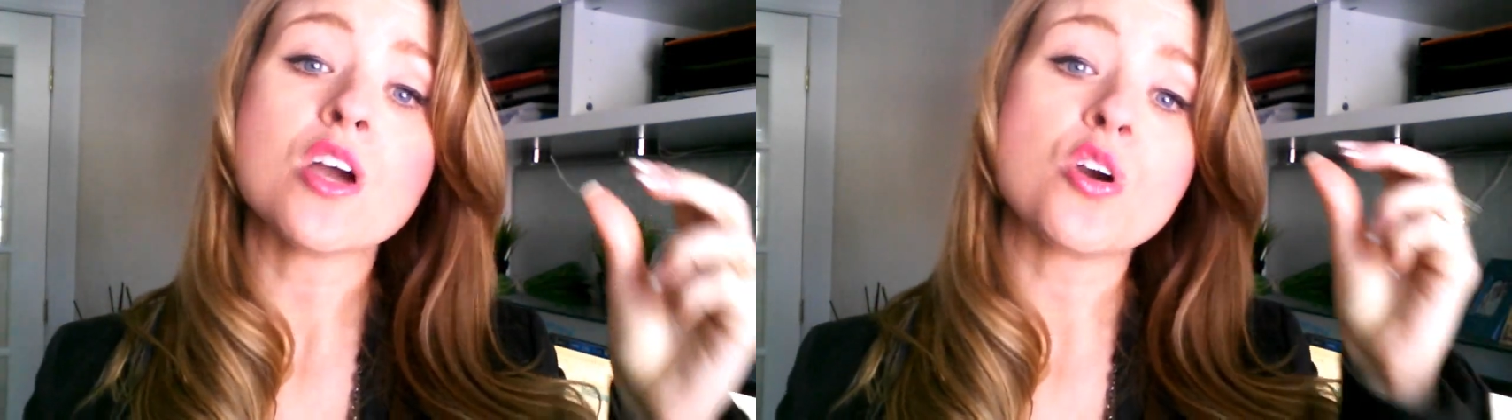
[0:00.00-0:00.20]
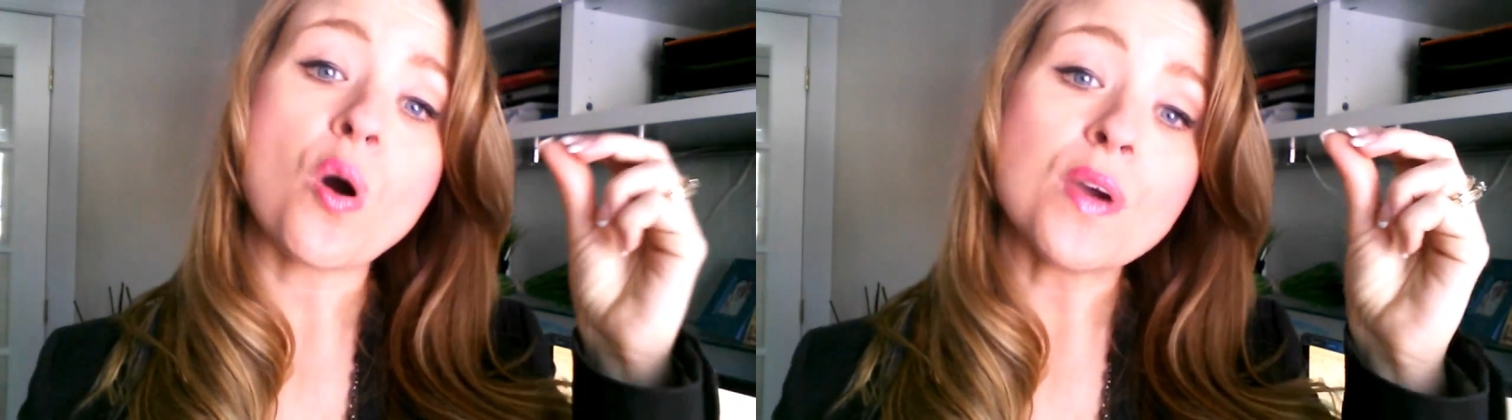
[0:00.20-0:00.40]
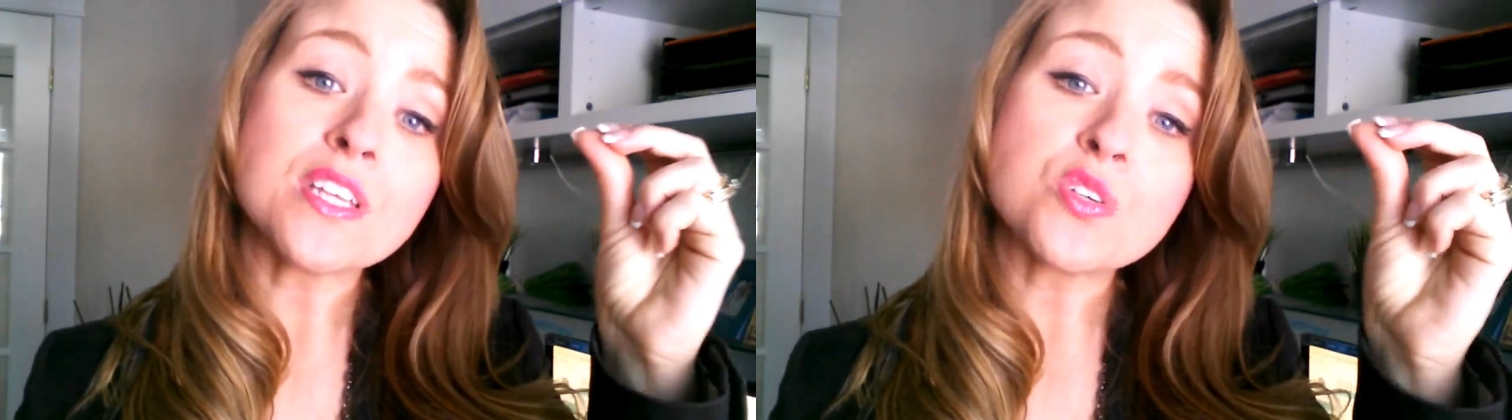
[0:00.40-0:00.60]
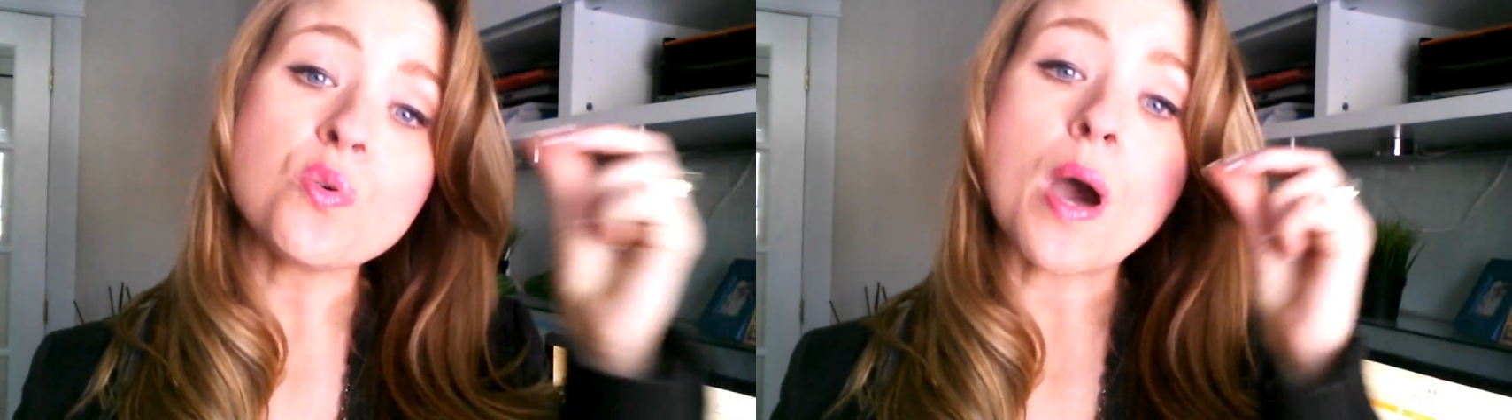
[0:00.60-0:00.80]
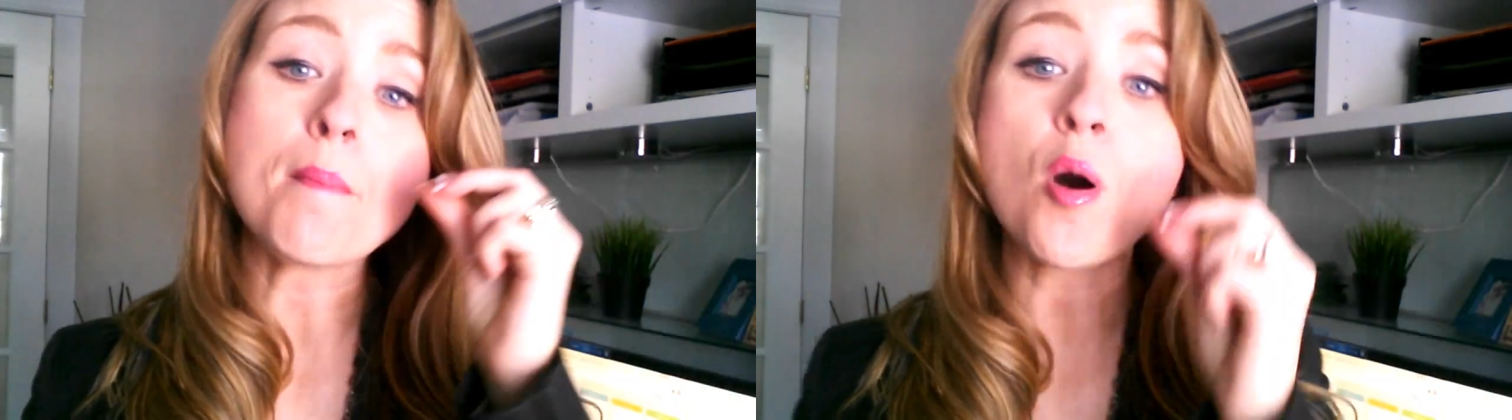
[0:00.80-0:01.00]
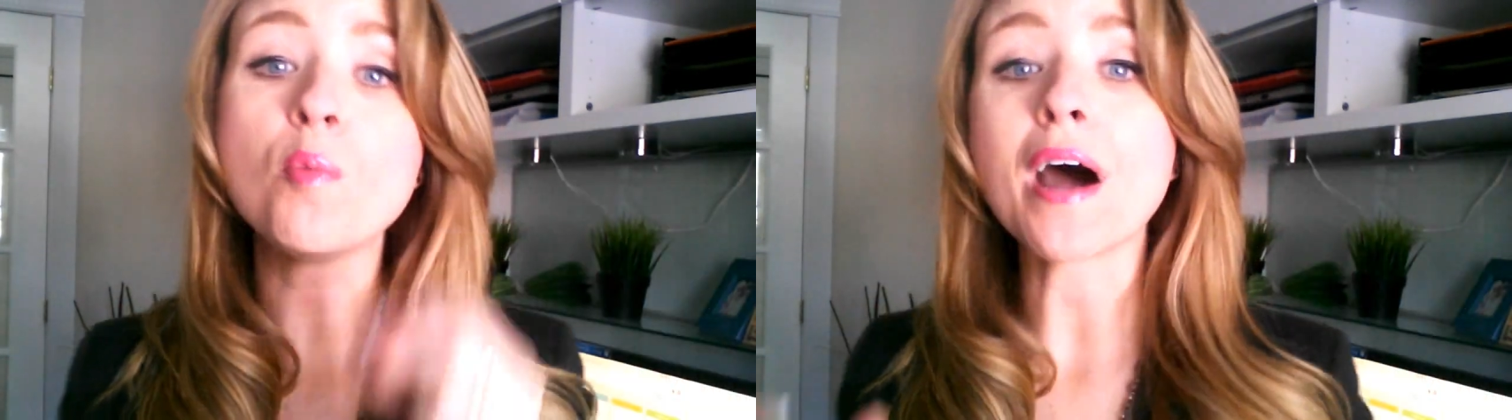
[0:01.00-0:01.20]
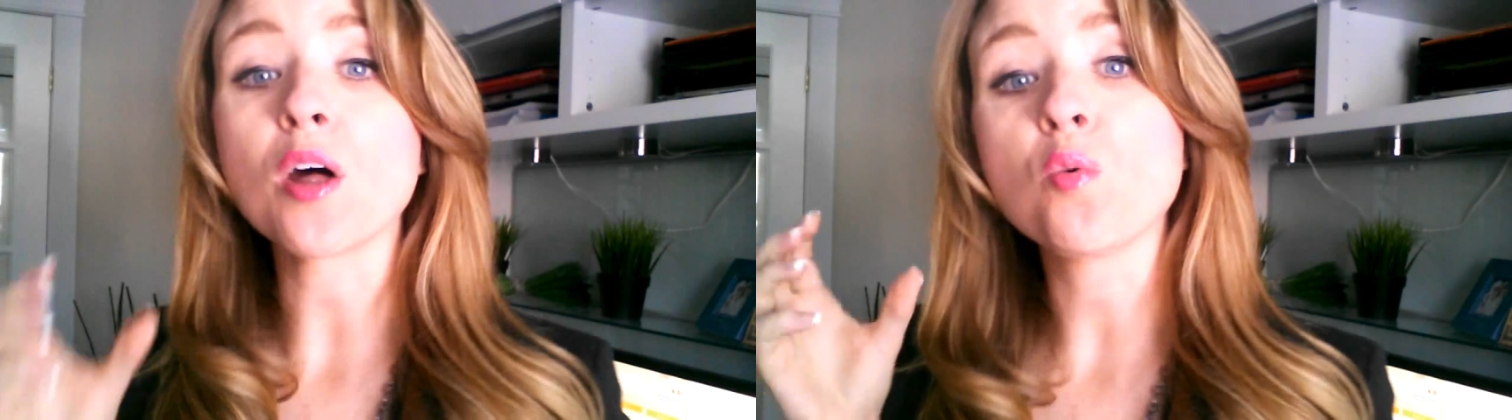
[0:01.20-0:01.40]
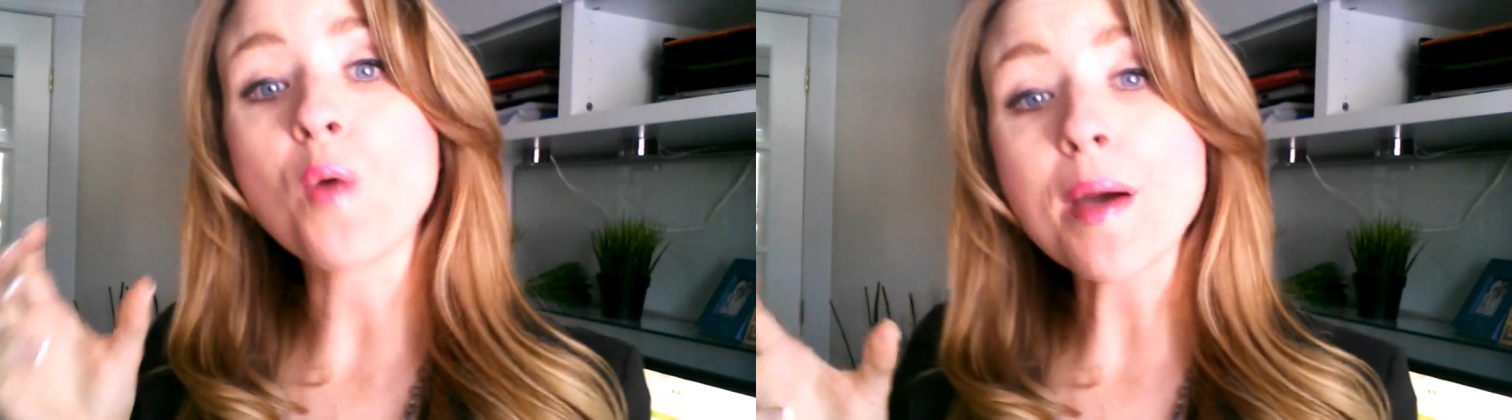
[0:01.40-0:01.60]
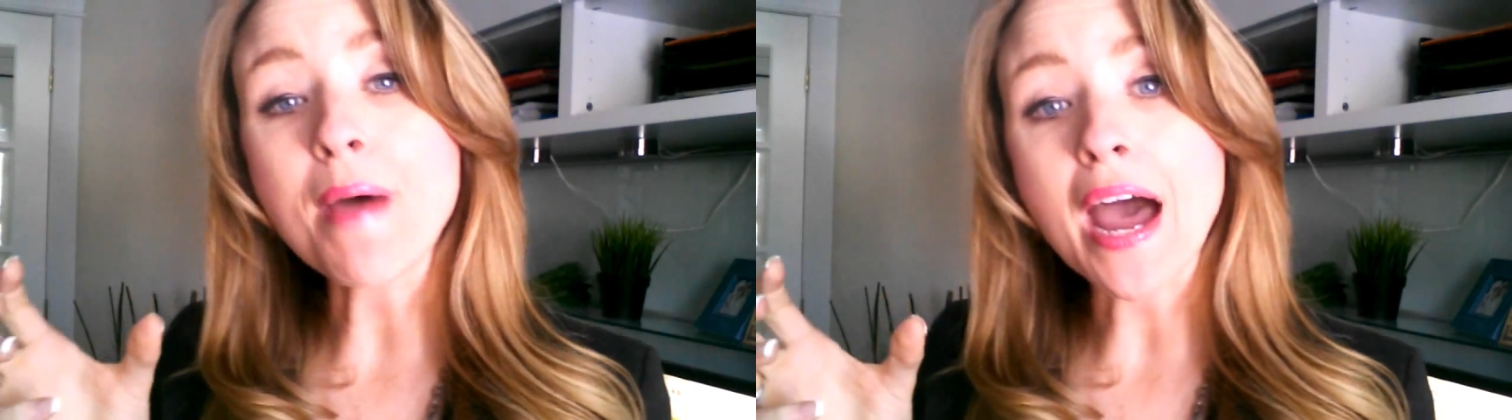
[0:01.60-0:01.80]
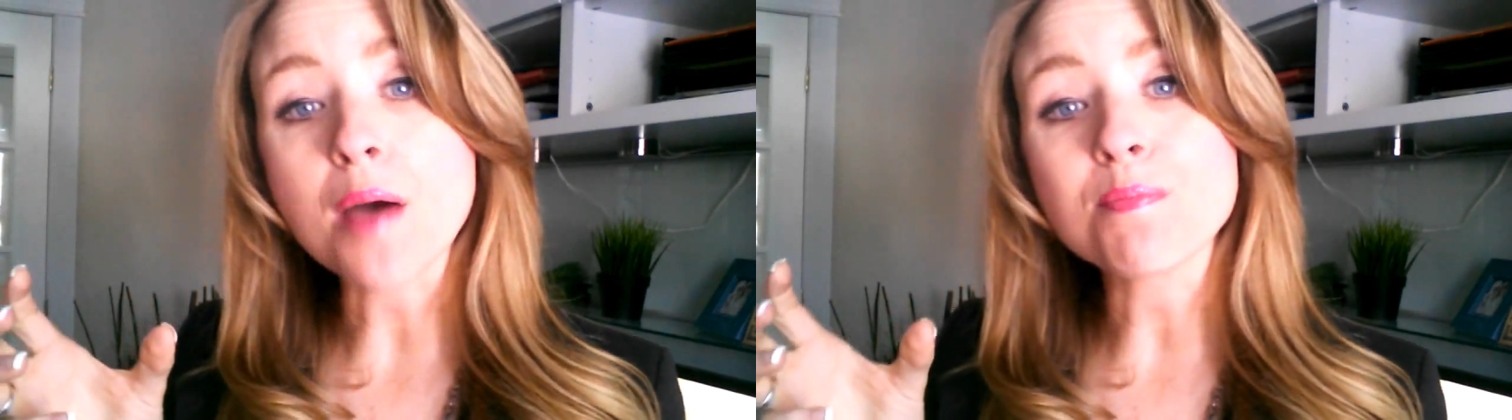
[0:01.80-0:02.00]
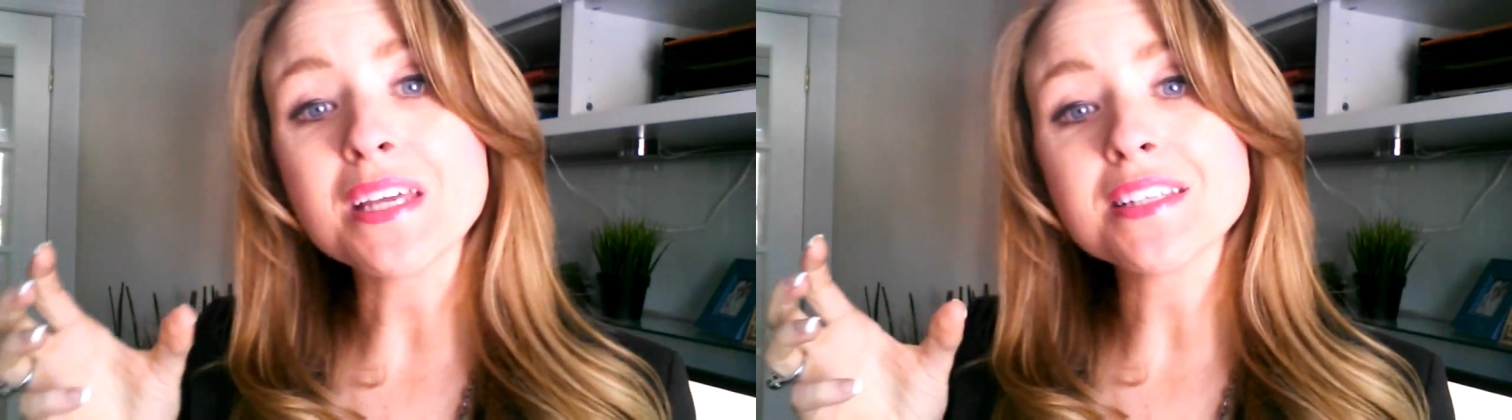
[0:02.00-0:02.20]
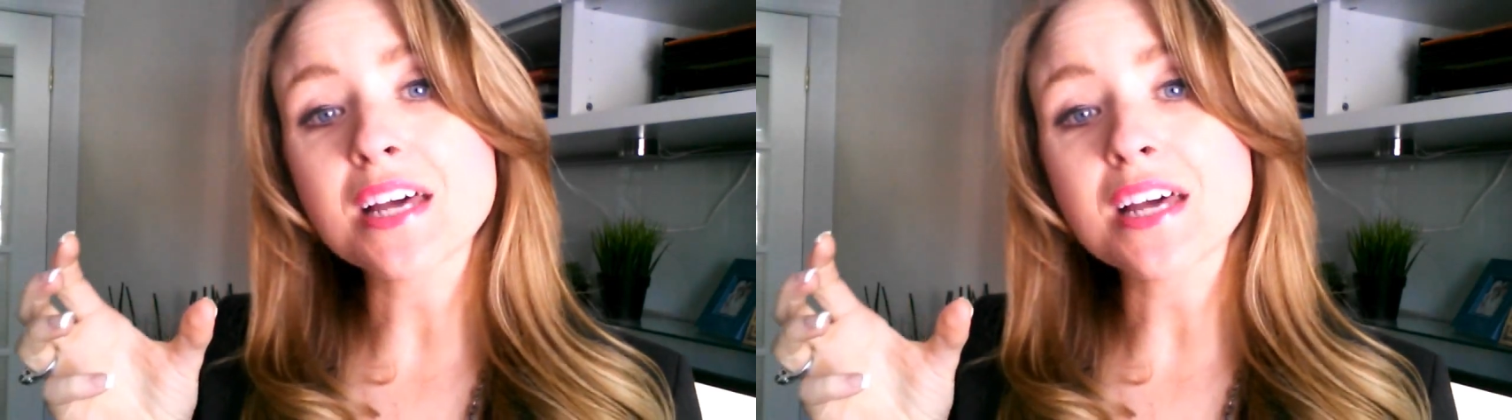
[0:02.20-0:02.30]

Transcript: Going to a mobile web app means